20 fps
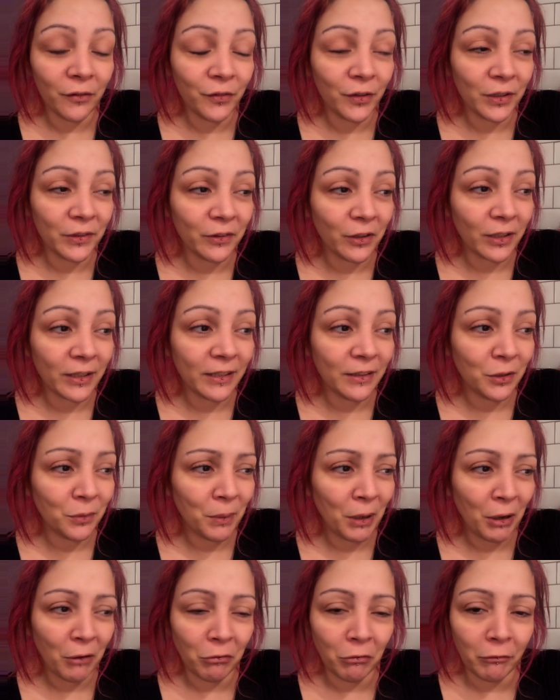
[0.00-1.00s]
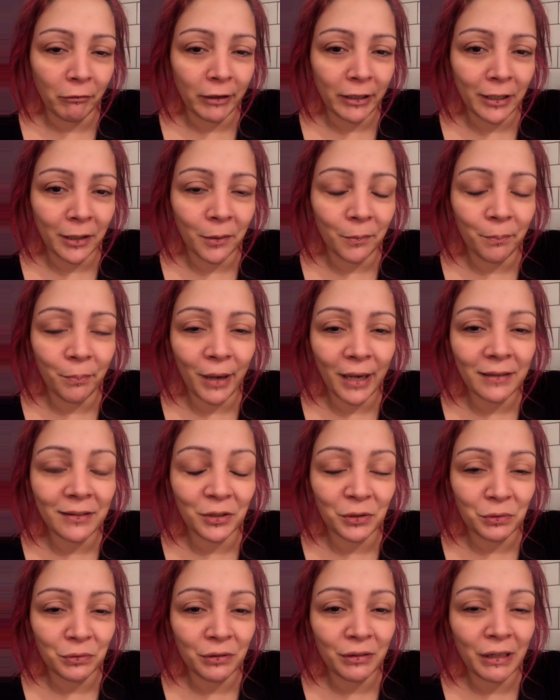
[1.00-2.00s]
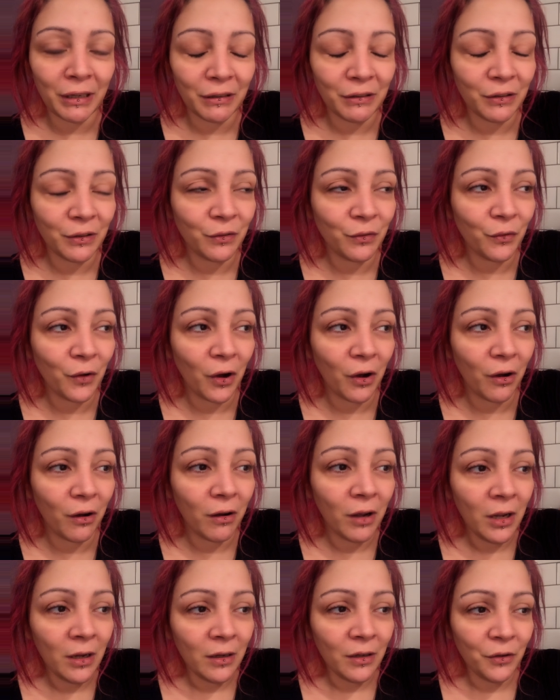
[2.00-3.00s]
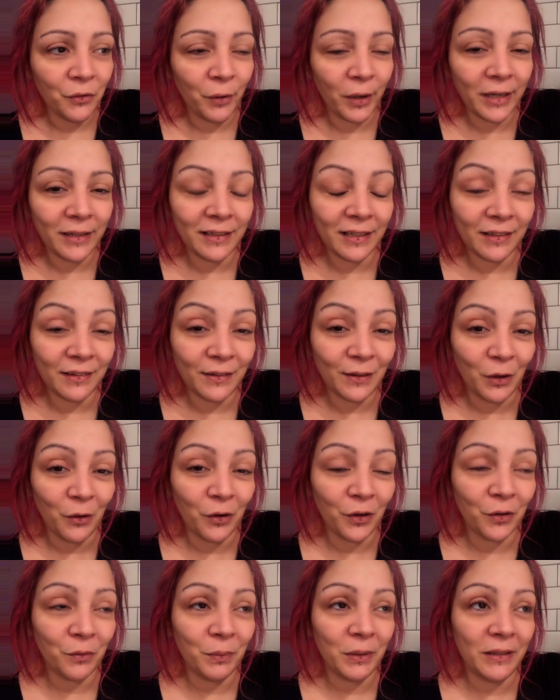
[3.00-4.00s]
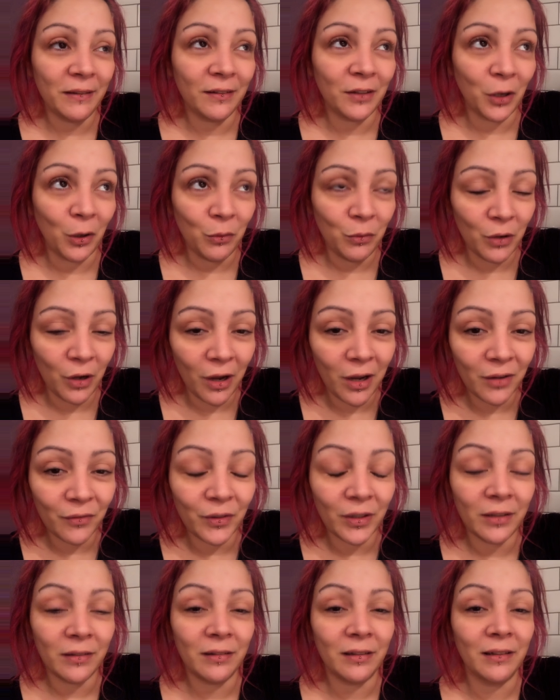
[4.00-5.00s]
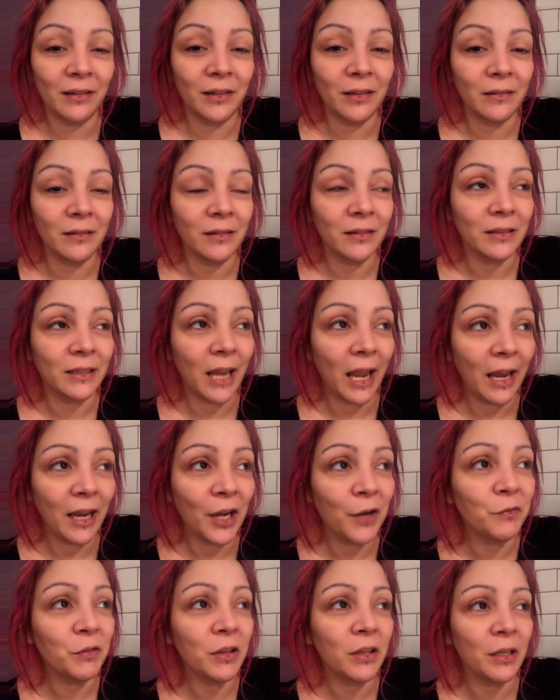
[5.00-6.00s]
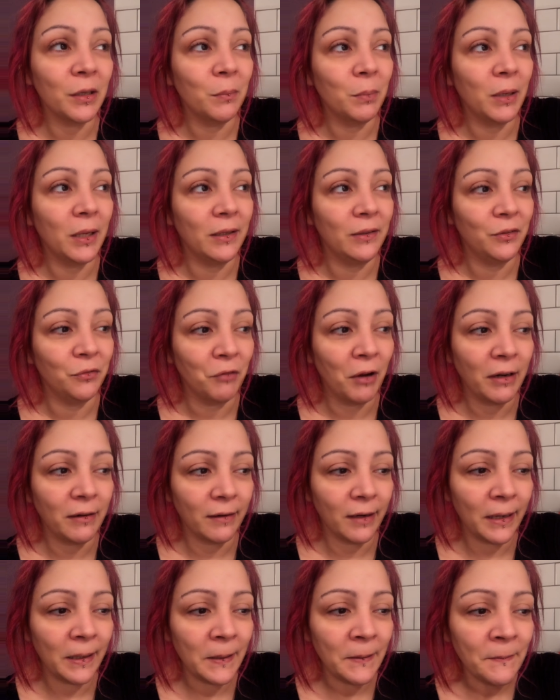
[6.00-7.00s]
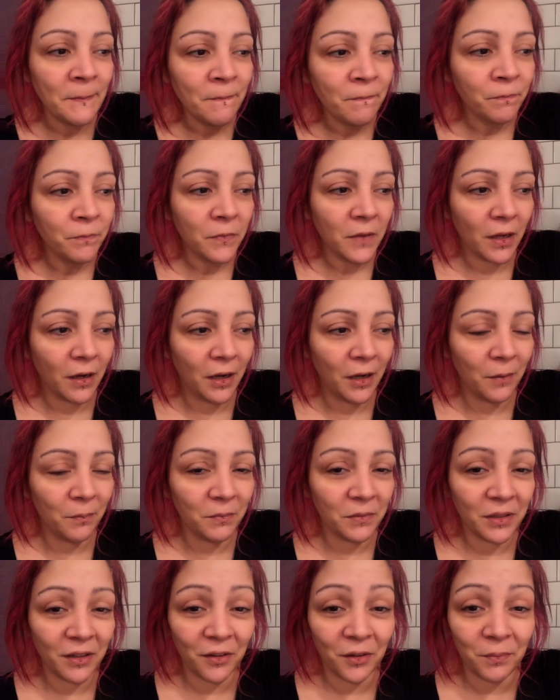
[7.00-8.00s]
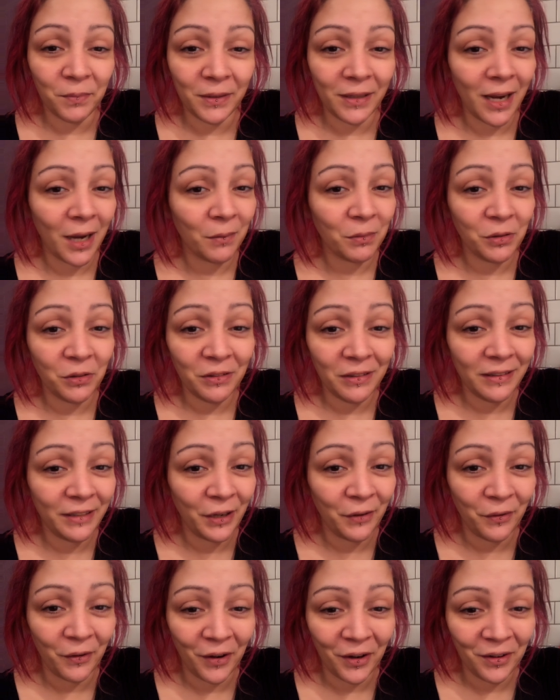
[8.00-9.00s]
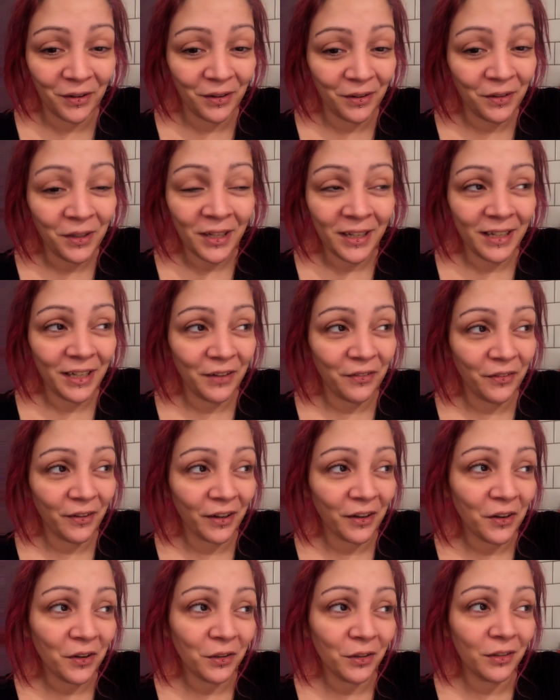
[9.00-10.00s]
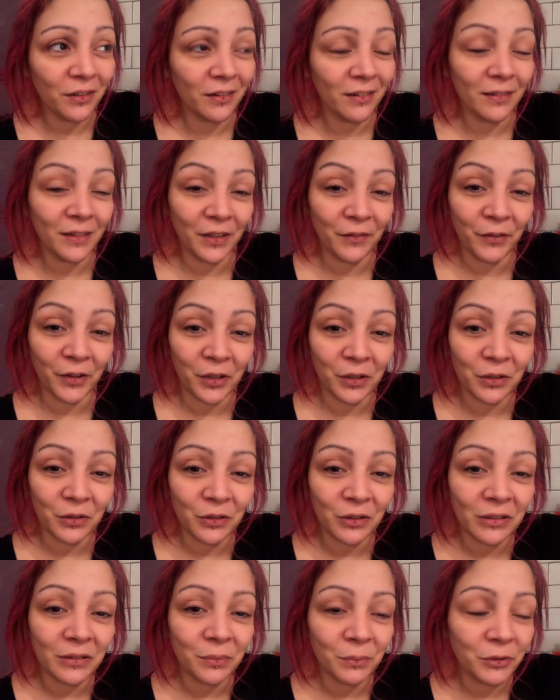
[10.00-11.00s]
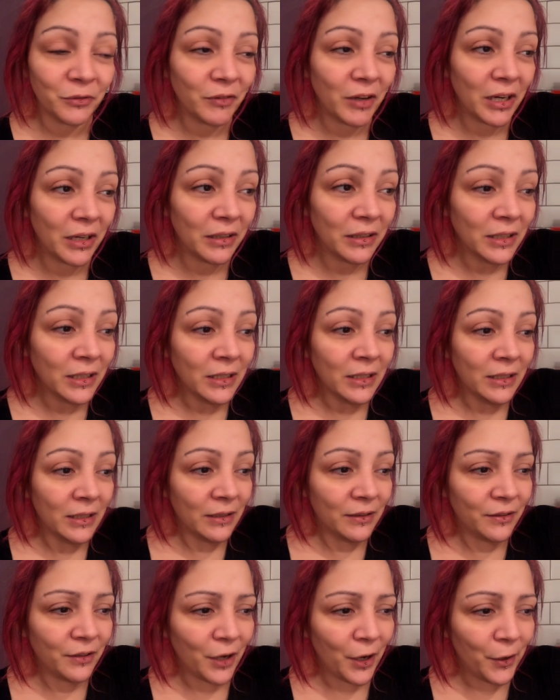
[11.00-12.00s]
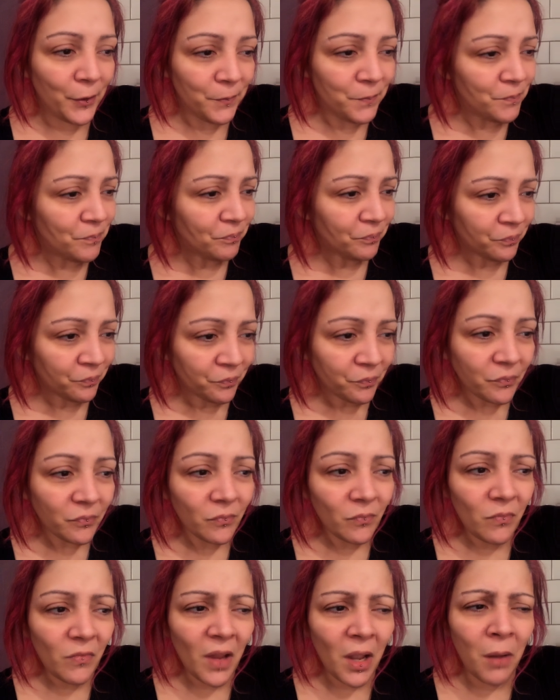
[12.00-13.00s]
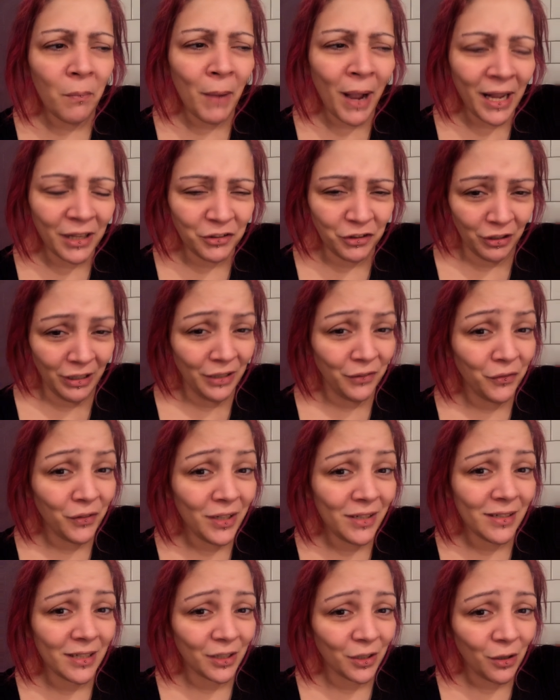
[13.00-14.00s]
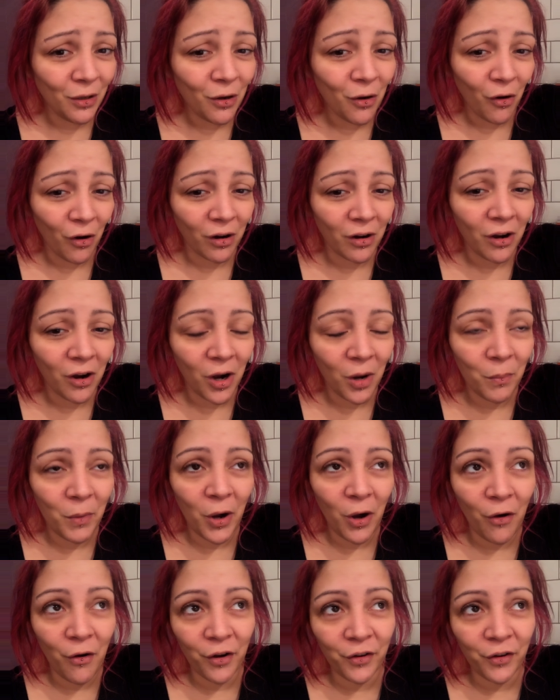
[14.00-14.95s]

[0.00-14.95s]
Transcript: It feels like it's about a three year battle to get this far. waited this long and I've been so nervous and getting everything in place ready. Um, that I'll be absolutely devo if I can't if I can't do it tomorrow. So I'm actually feeling a lot calmer.